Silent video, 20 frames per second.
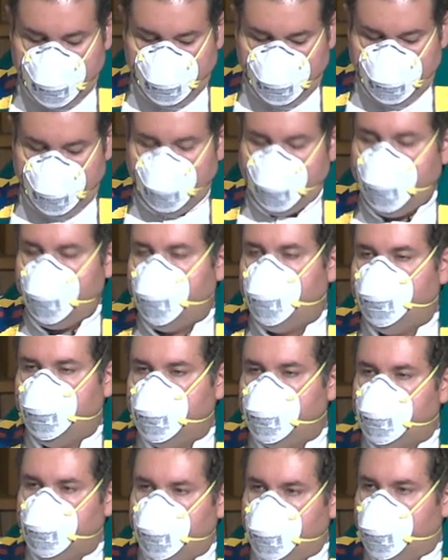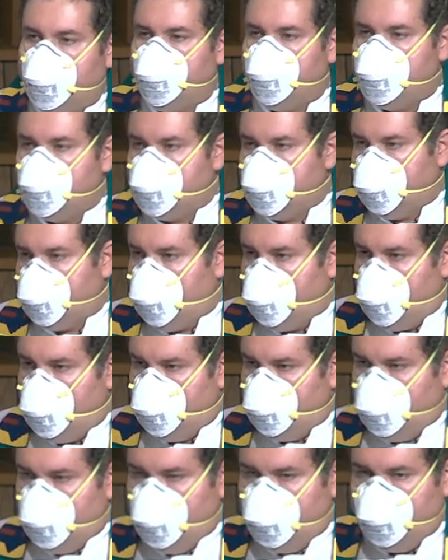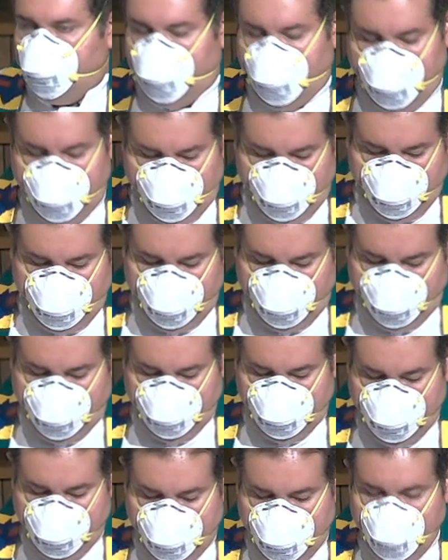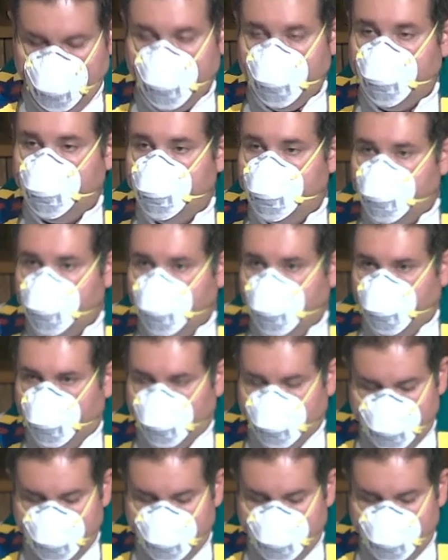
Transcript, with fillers: to have his marriage to Catherine of Aragon annulled,